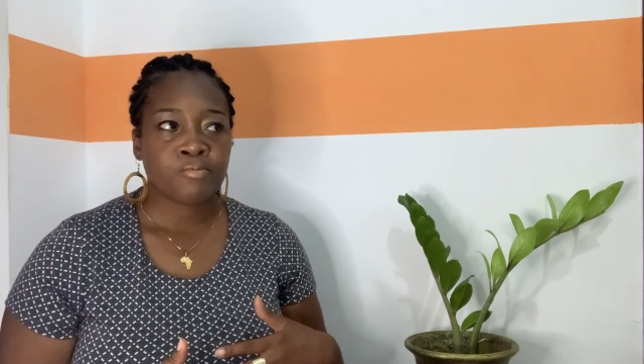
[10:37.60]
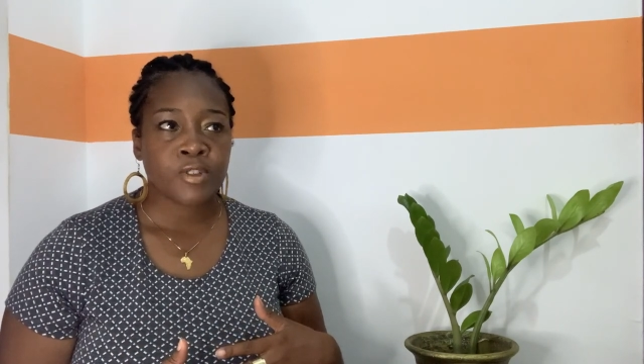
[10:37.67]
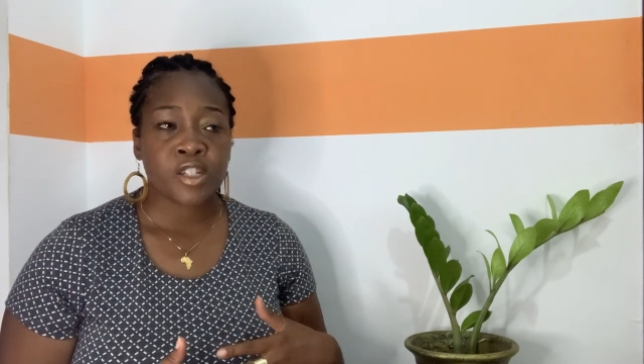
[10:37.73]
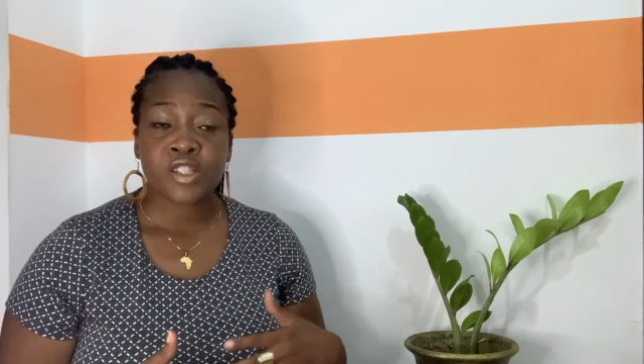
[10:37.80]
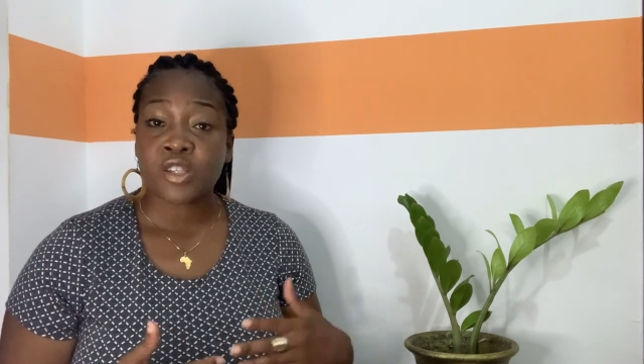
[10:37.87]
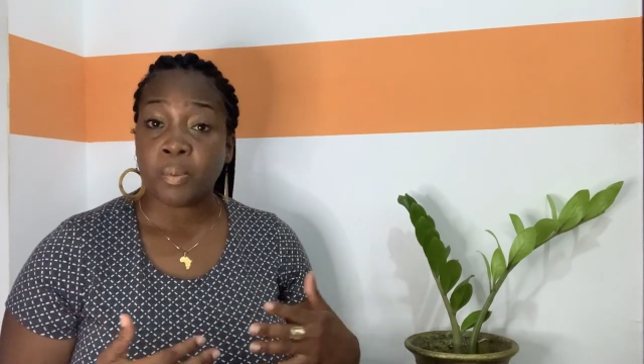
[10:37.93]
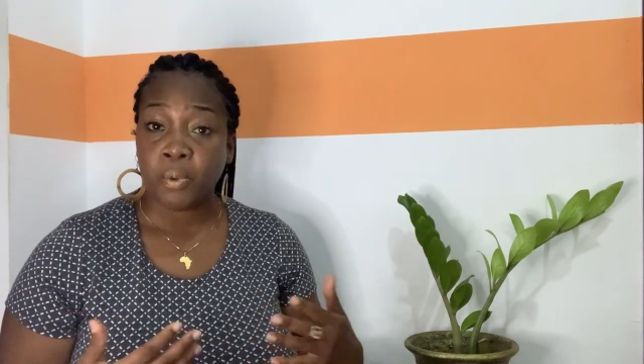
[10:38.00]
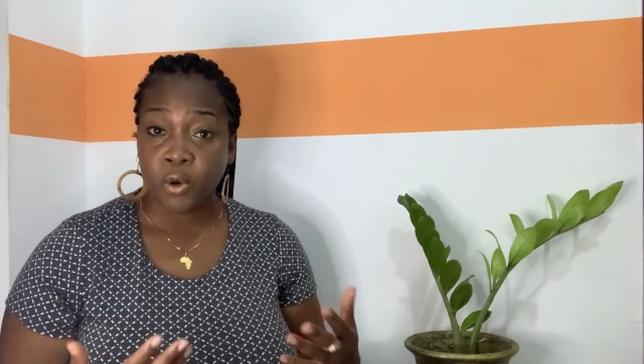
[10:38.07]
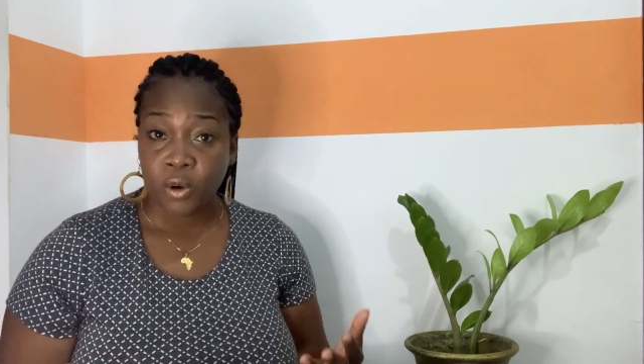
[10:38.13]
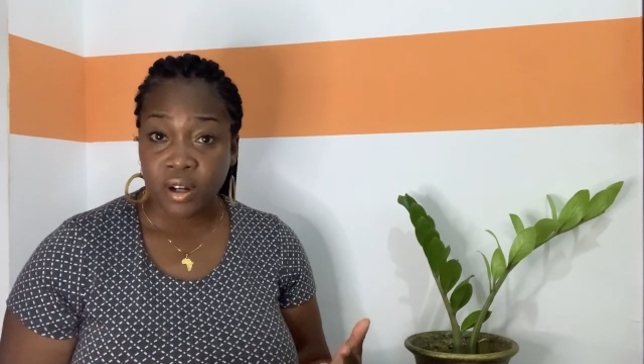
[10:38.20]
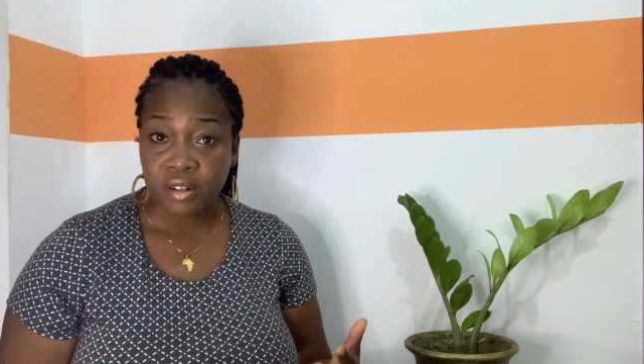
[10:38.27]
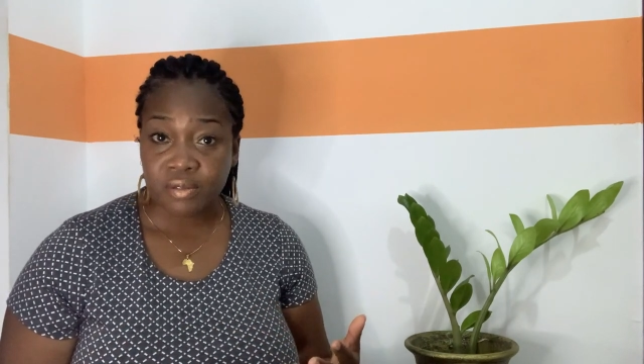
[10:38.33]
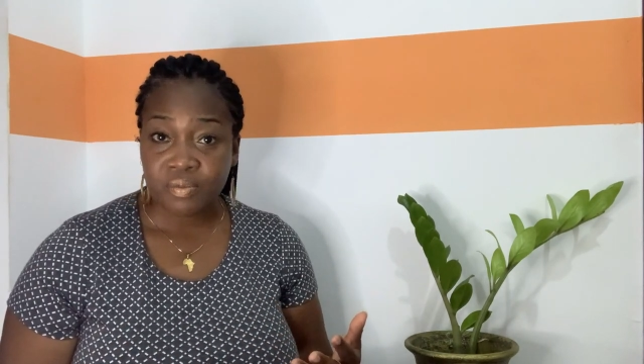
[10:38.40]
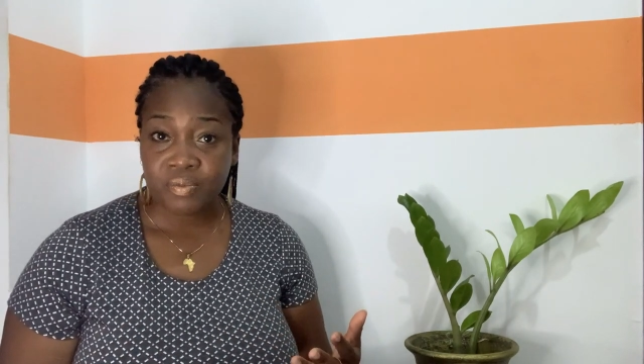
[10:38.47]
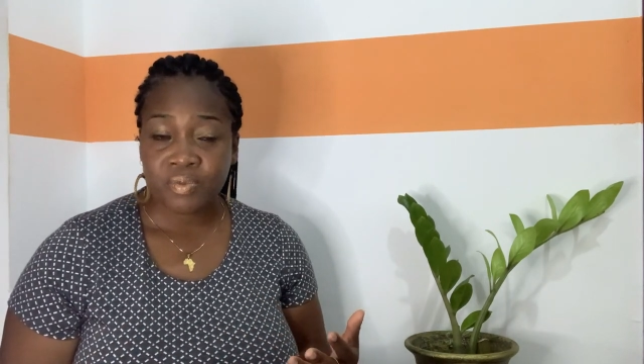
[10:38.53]

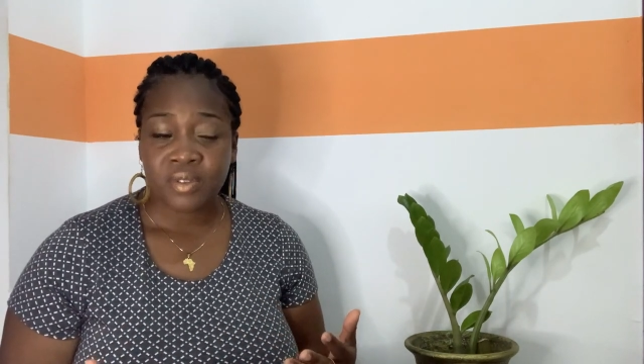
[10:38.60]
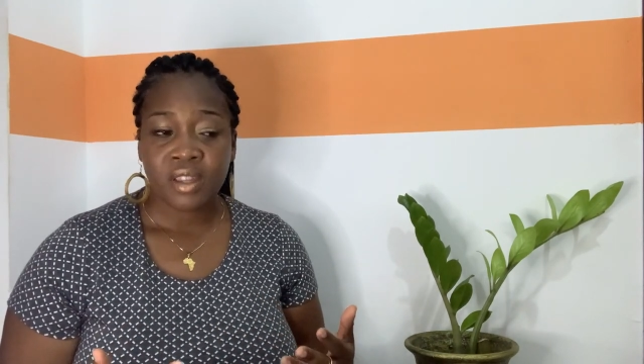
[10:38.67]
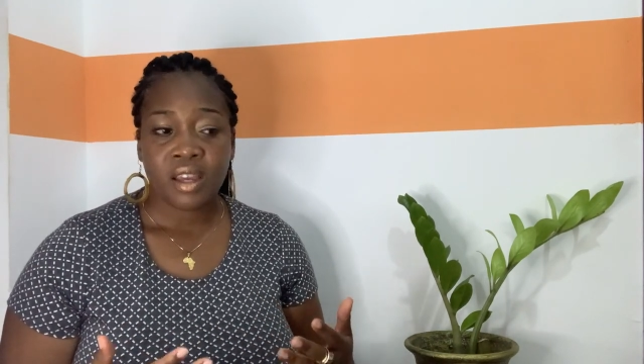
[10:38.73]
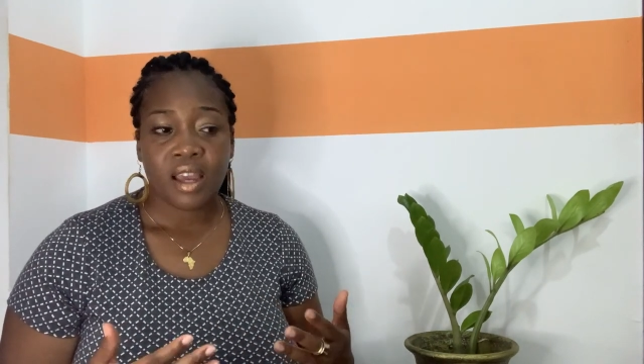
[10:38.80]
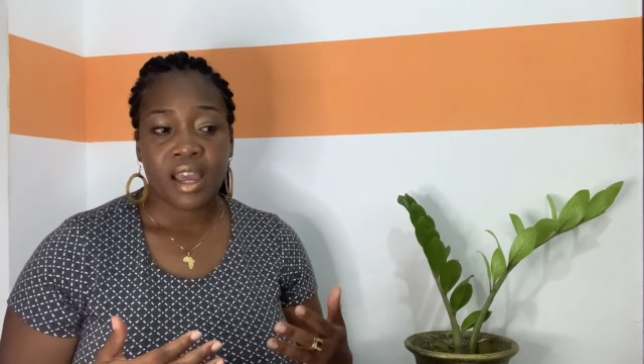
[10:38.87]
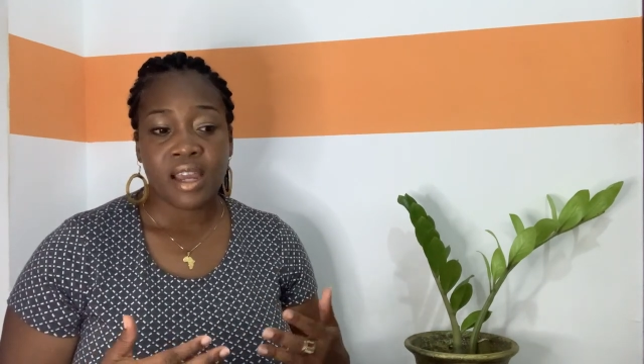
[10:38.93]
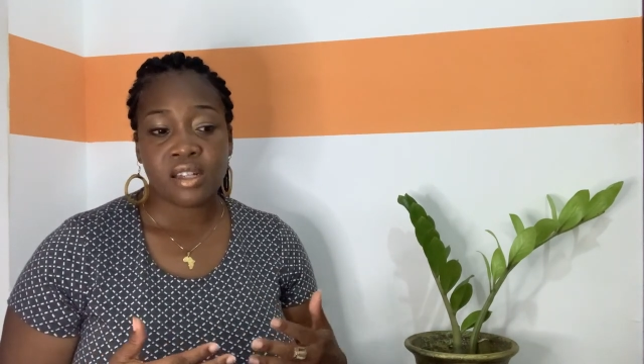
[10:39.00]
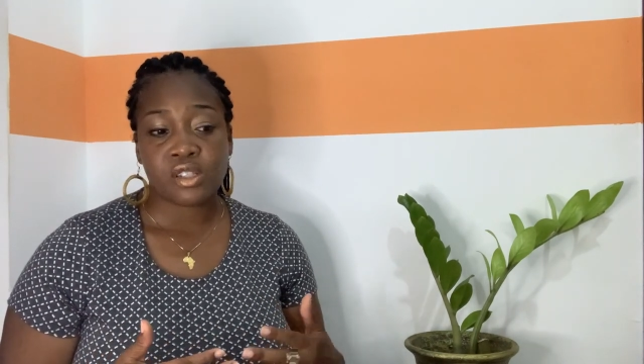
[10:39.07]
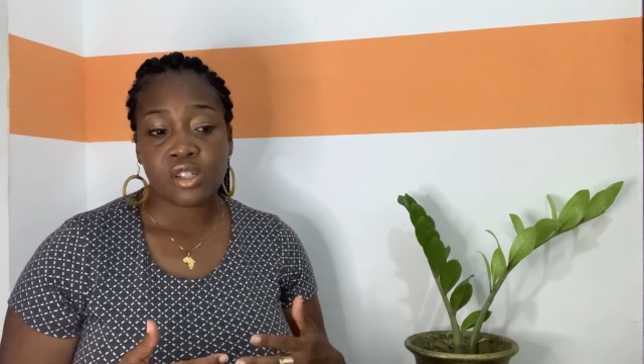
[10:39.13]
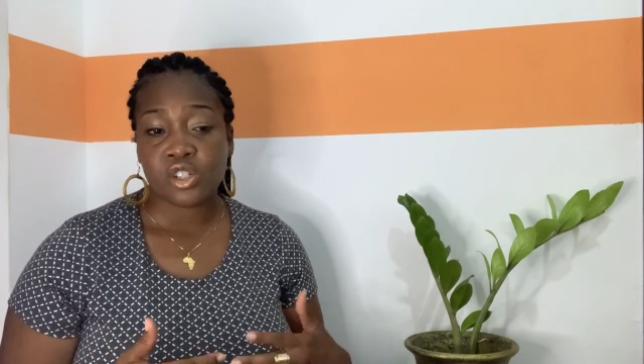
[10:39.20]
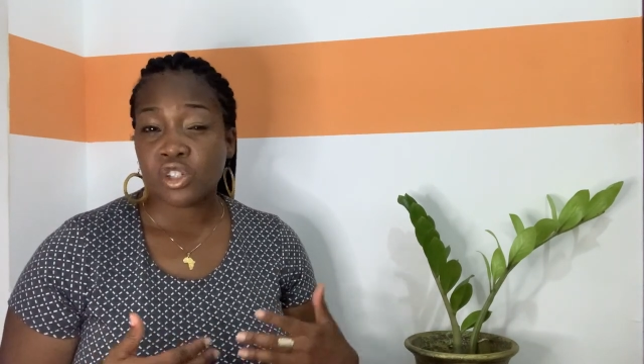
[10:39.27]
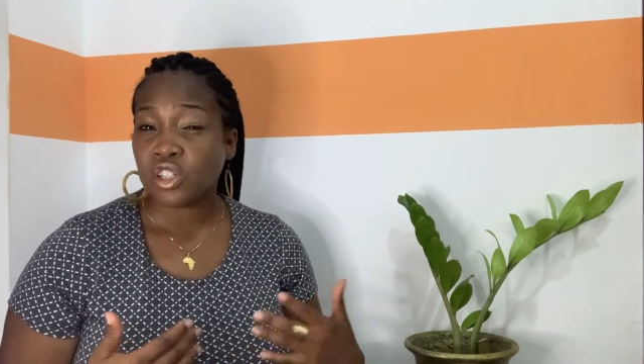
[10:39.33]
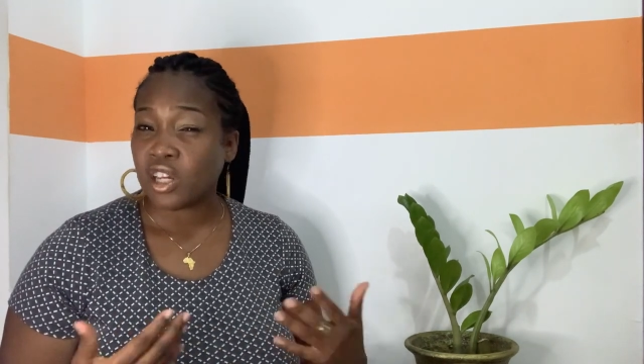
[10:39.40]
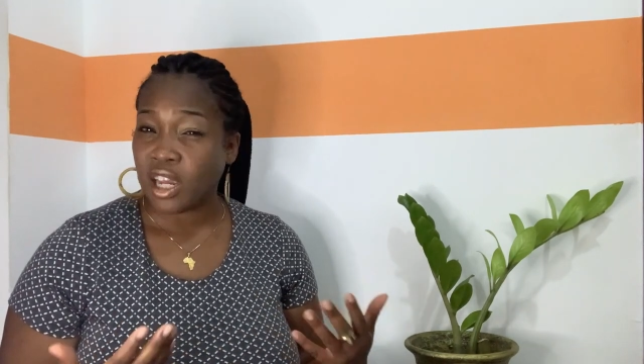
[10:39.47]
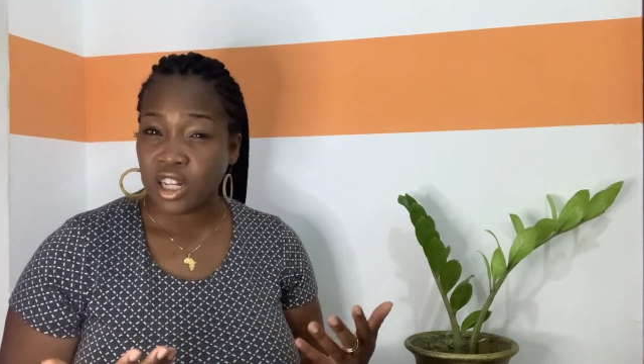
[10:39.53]
support and to
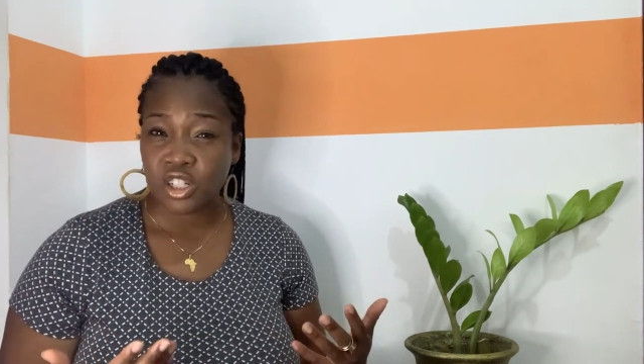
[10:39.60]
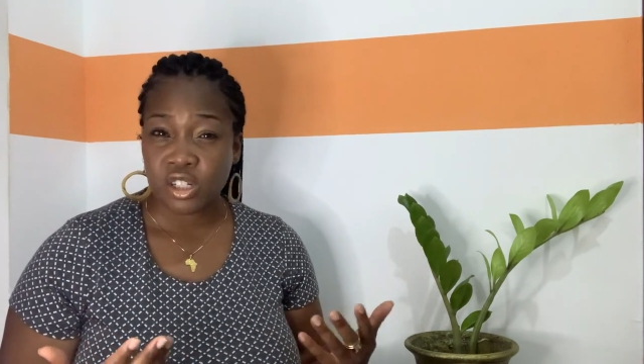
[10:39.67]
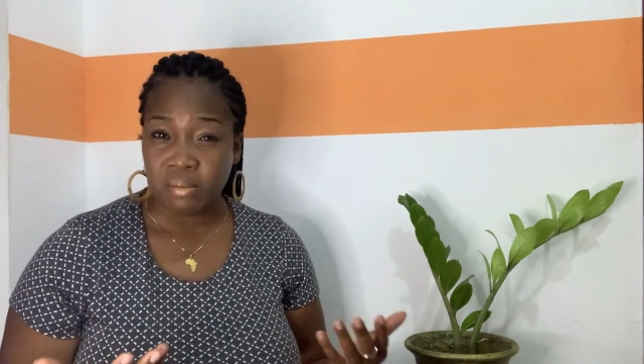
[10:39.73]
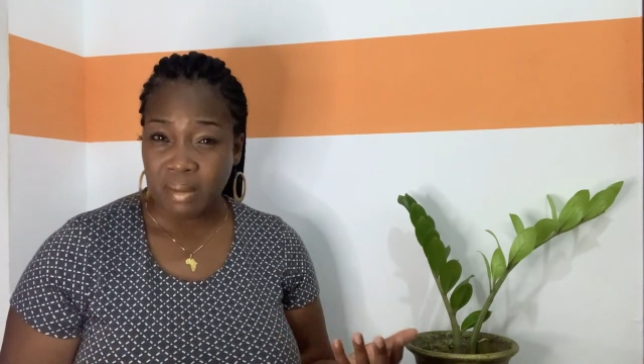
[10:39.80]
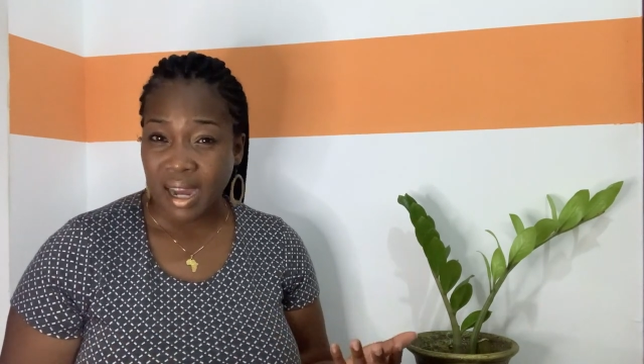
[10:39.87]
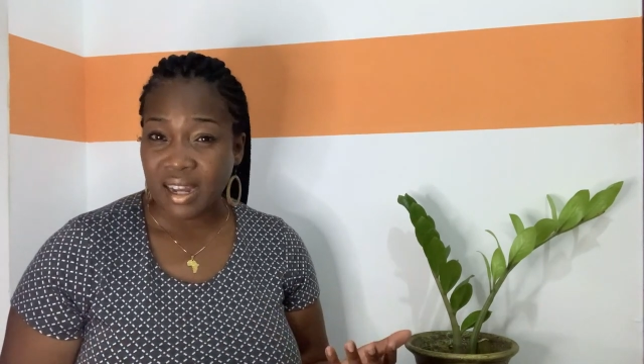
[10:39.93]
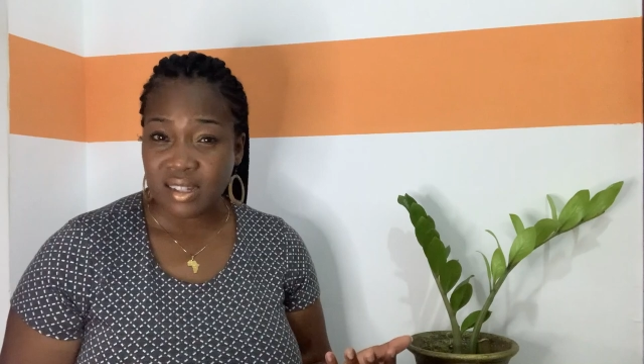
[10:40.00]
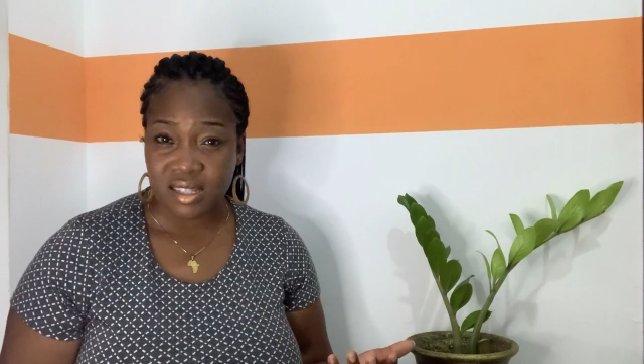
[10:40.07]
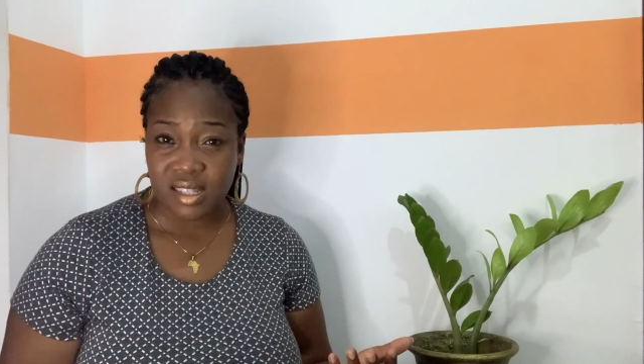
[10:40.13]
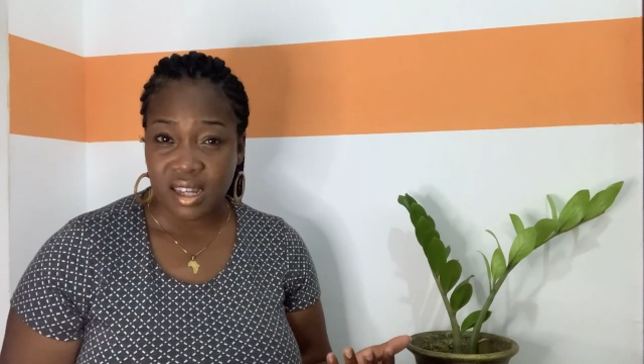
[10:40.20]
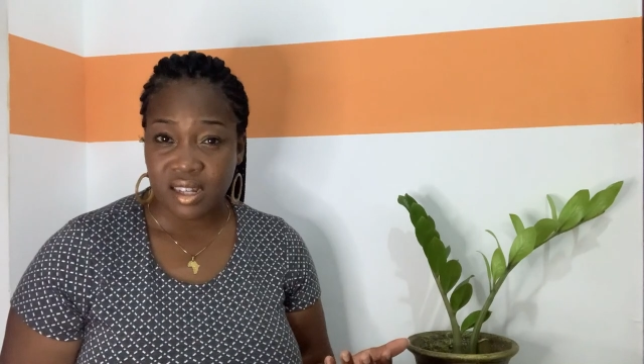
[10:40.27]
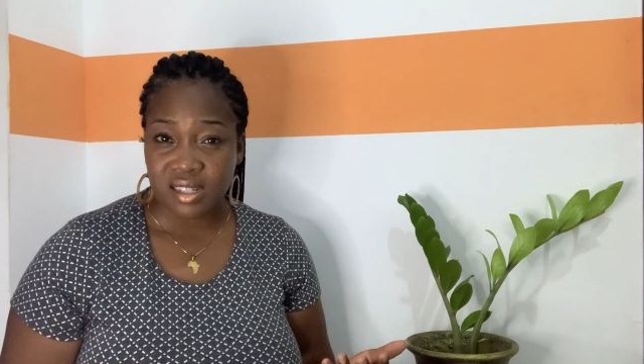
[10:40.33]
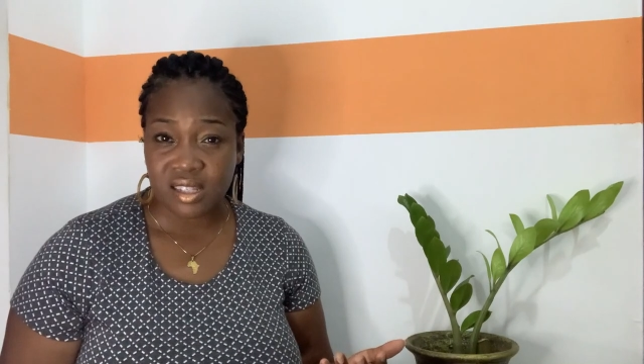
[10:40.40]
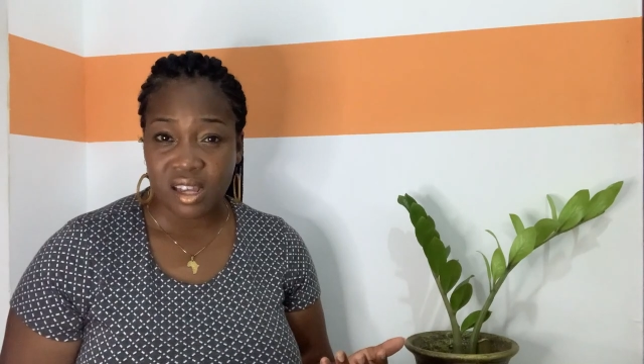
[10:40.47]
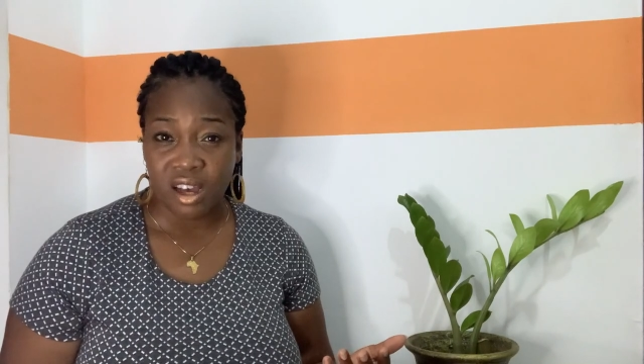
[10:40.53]
change the
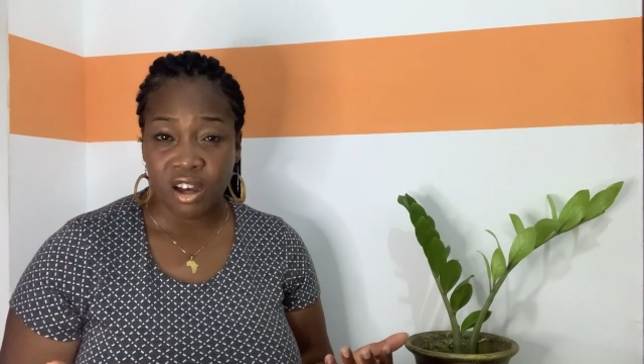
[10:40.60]
mindsets